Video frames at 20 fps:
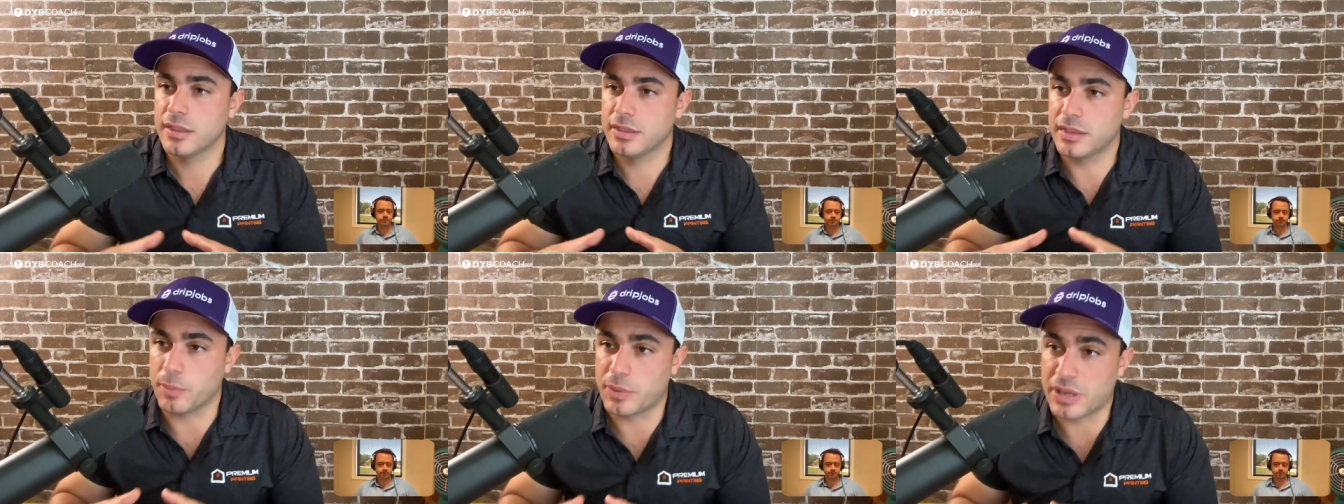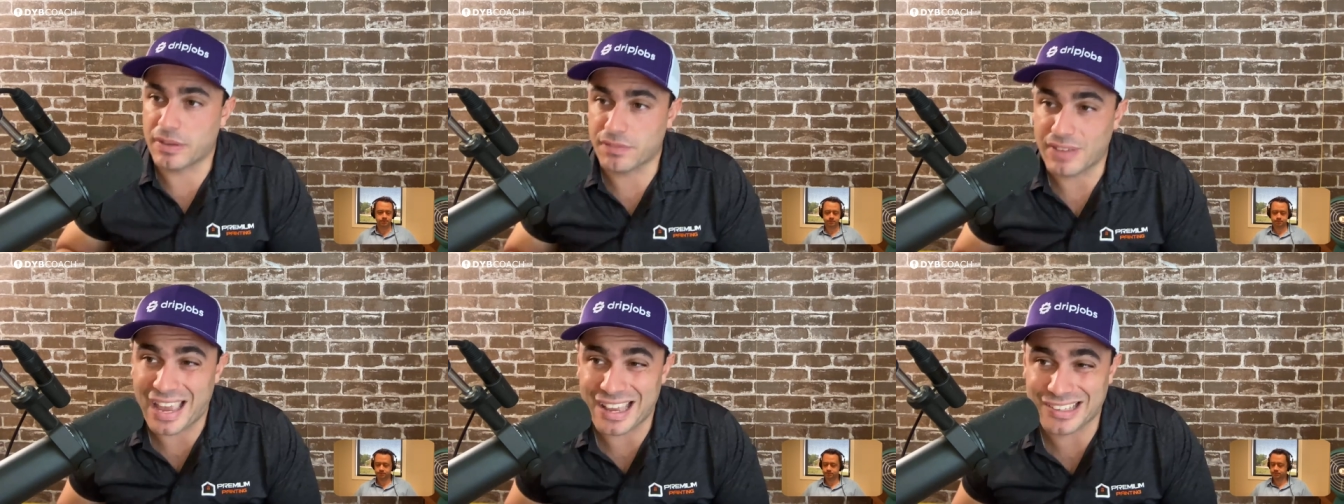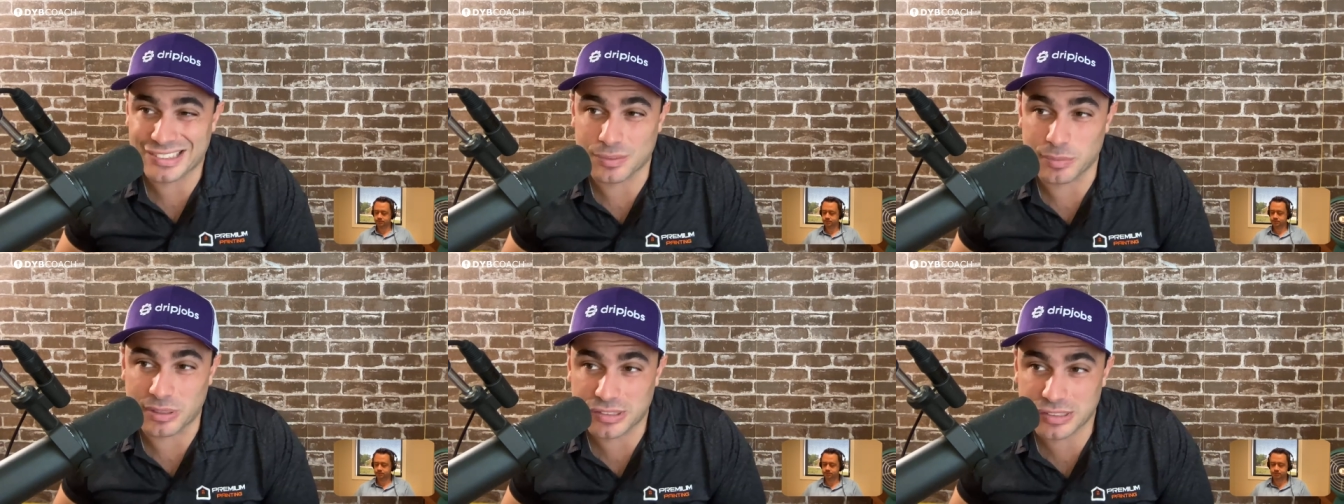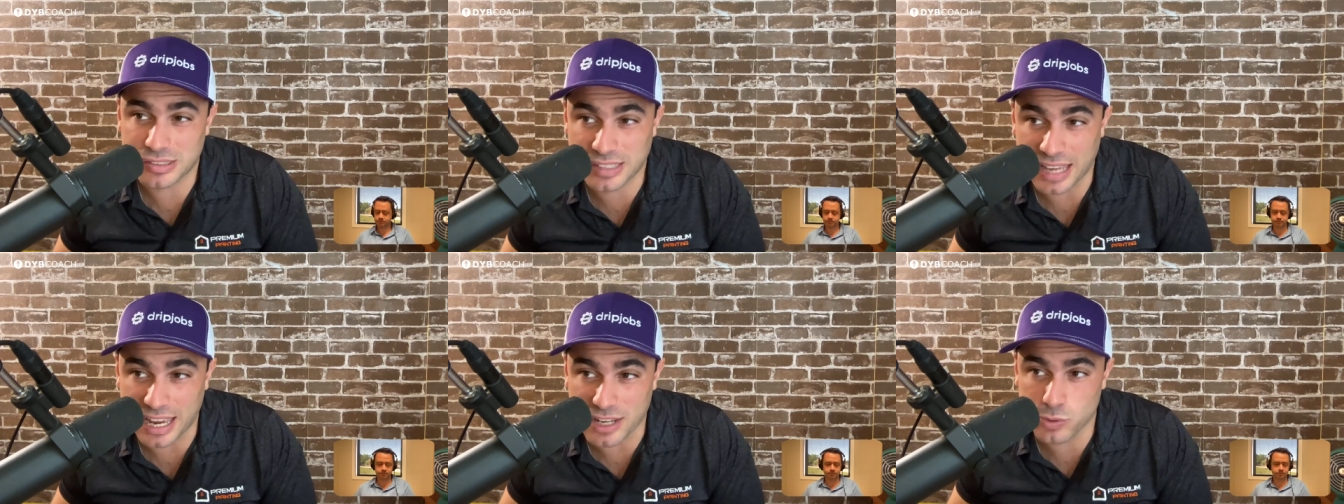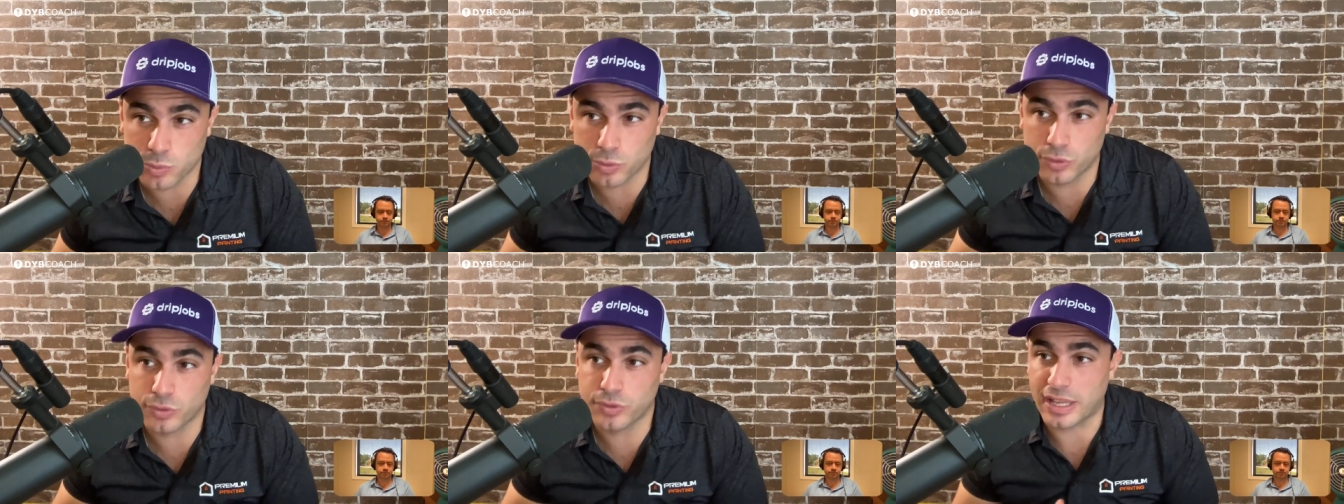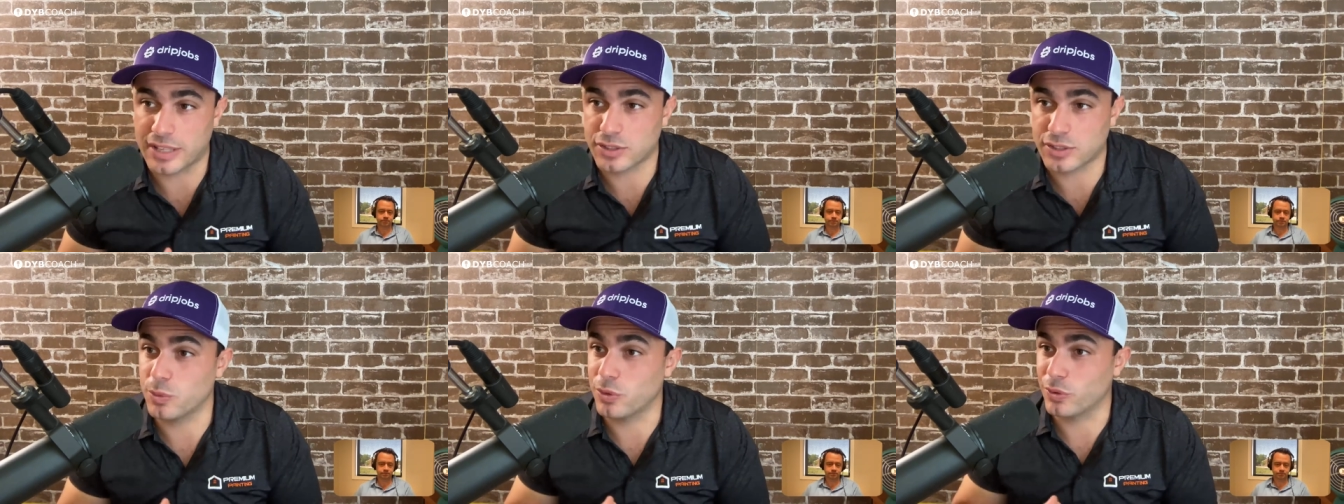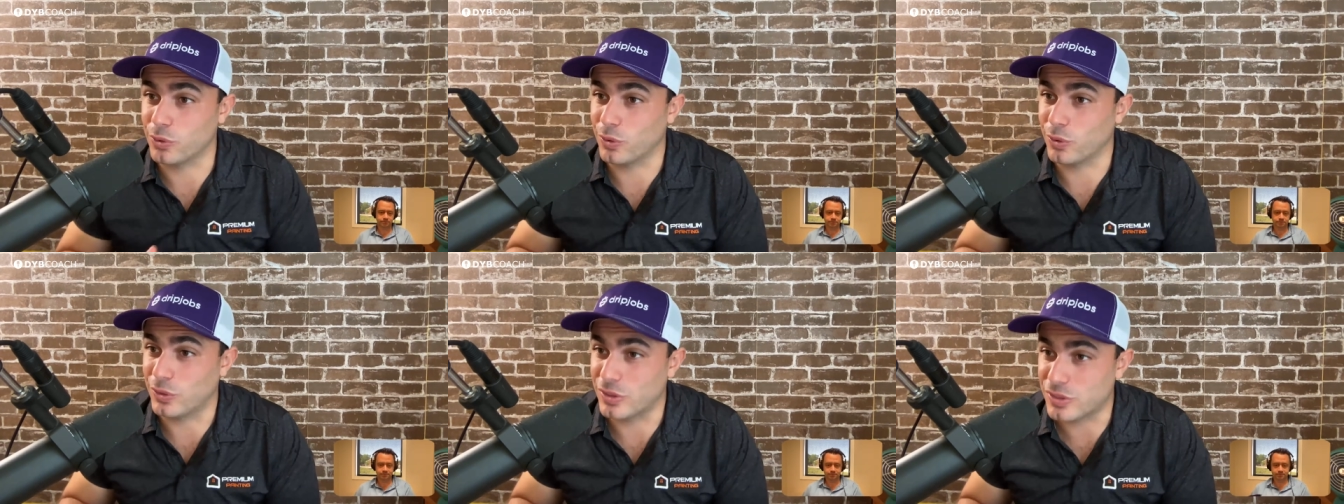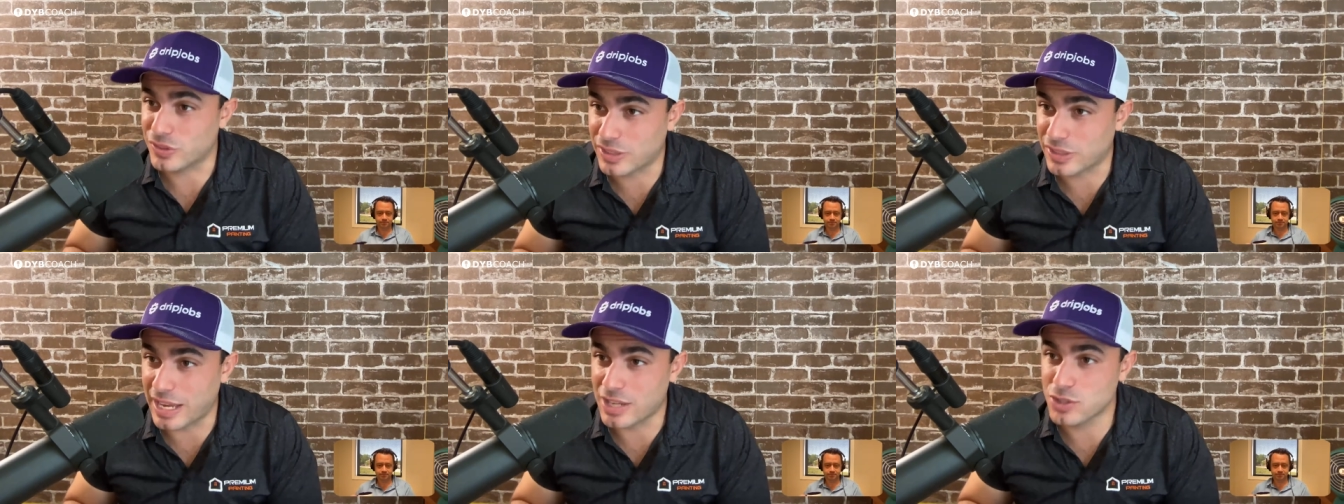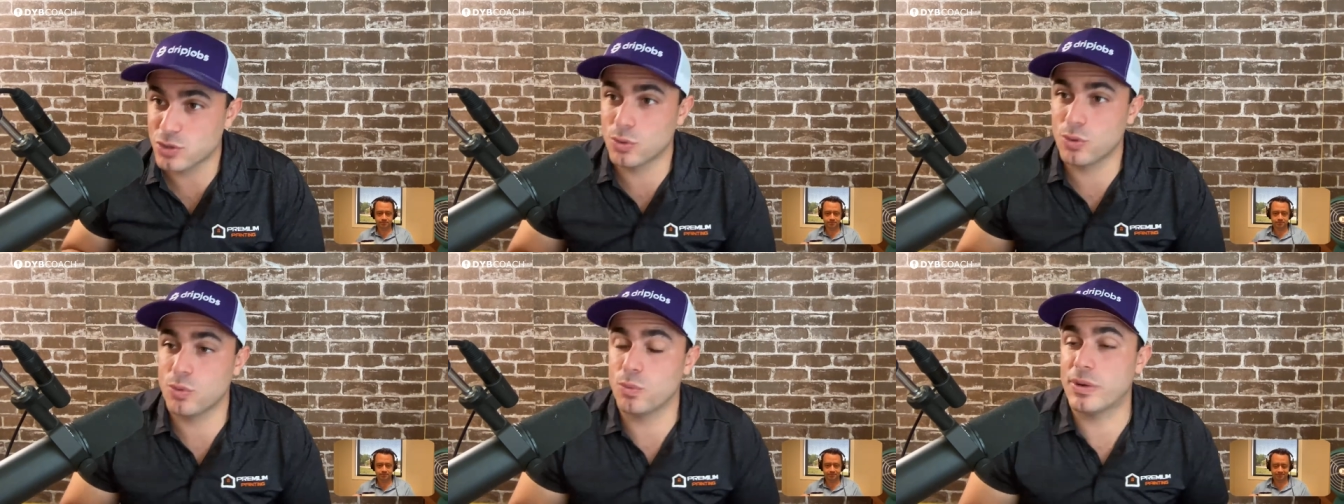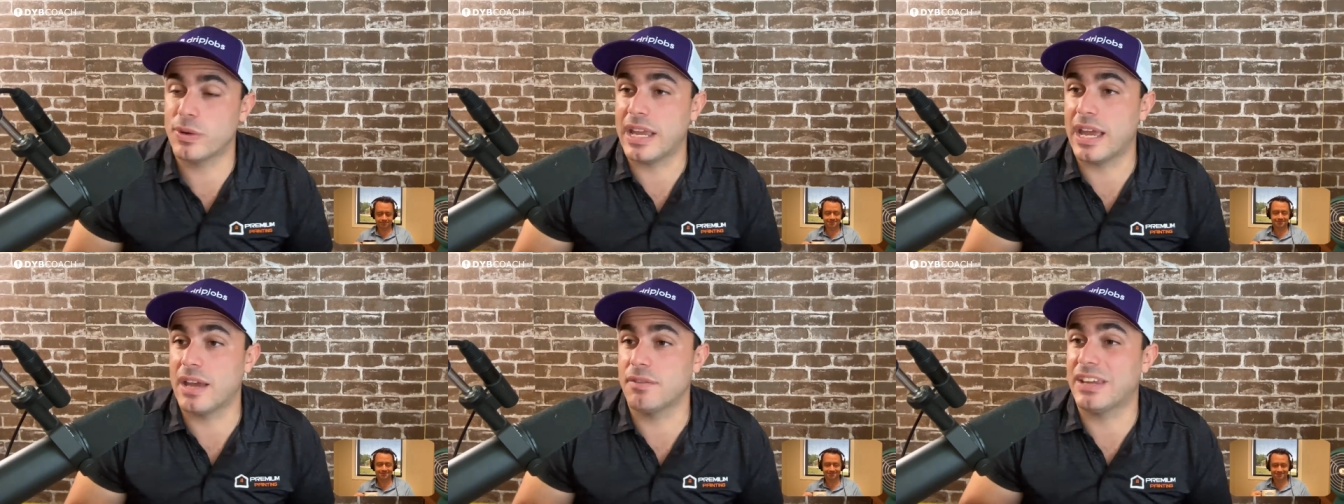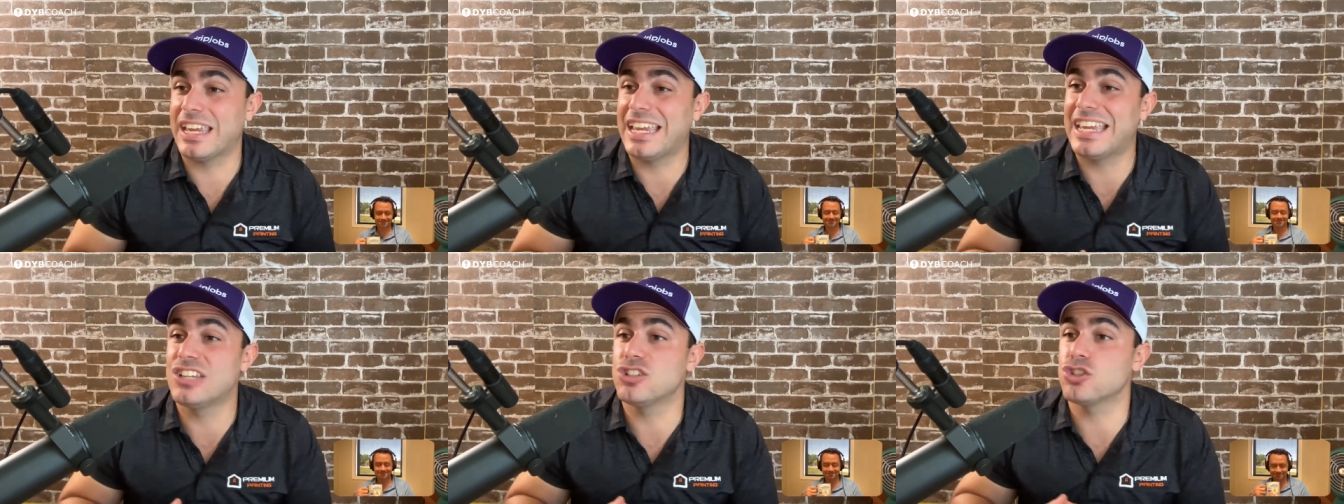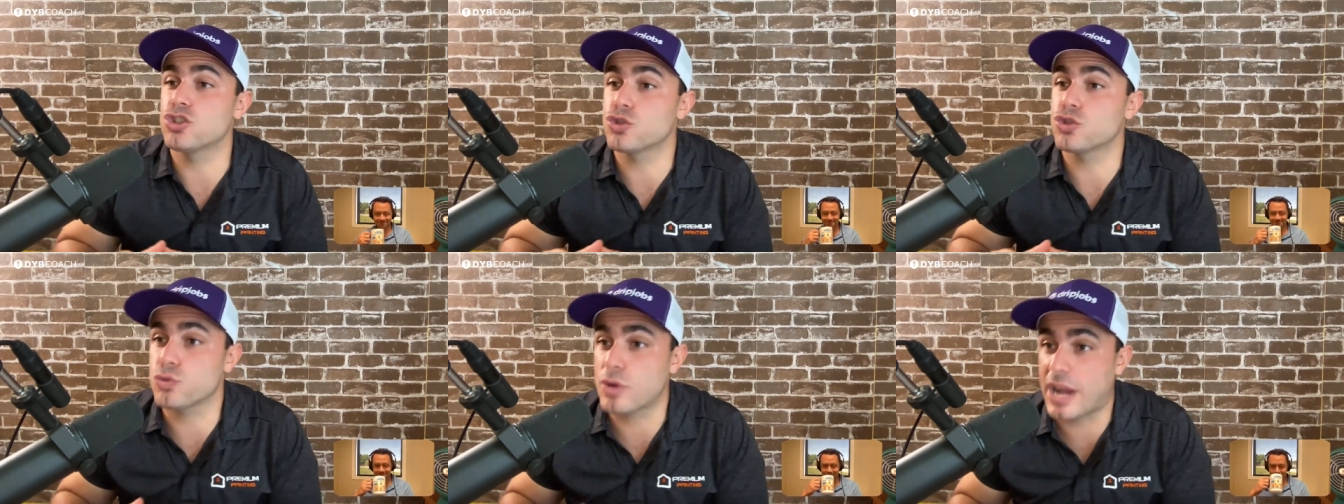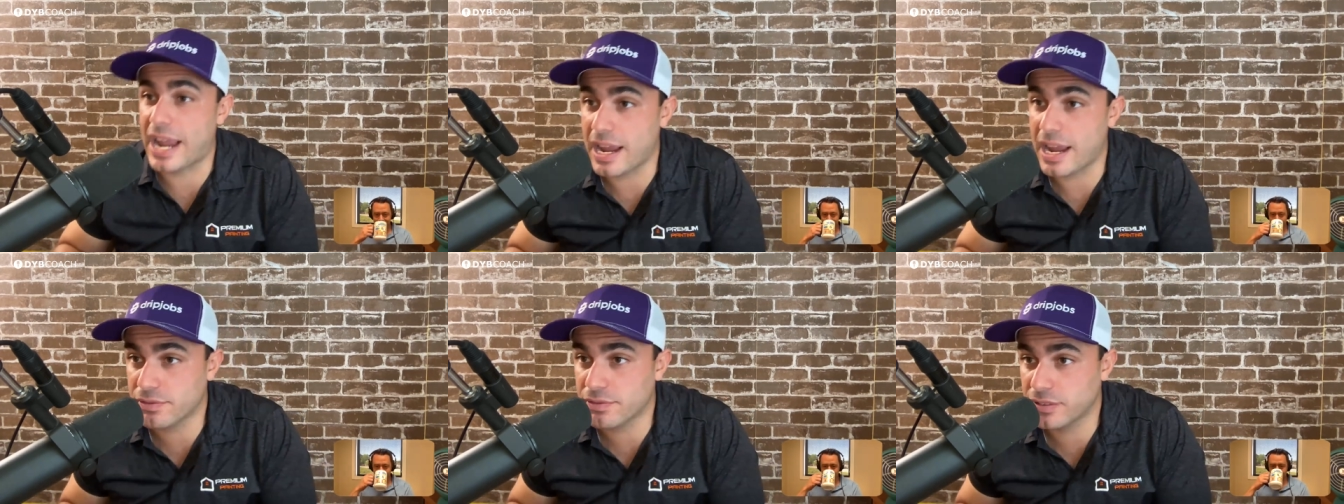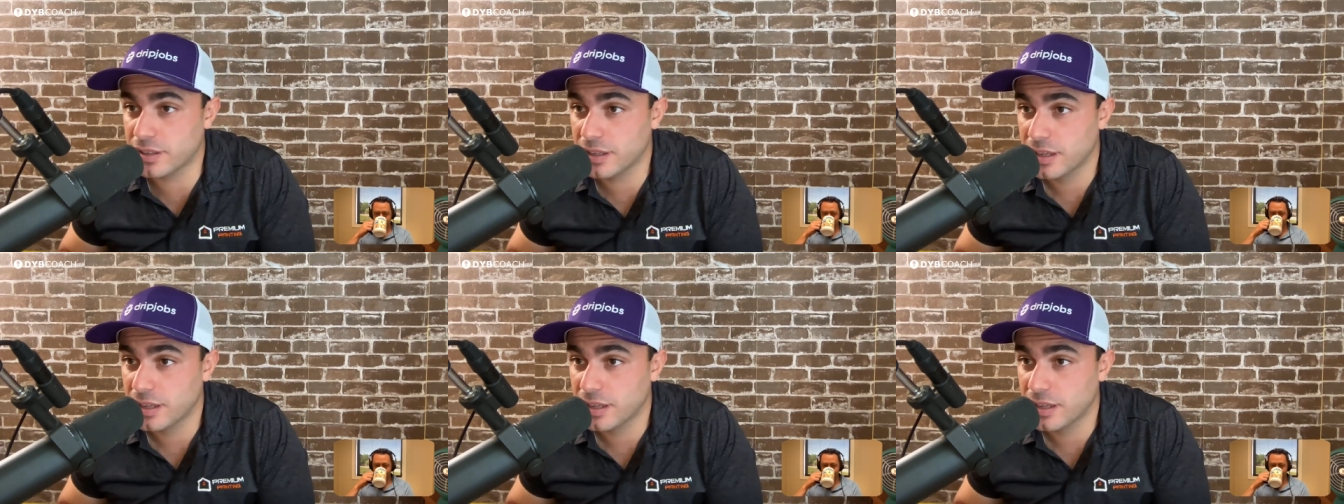Then we have estimate scheduled. That's when they're on the schedule. We have in draft.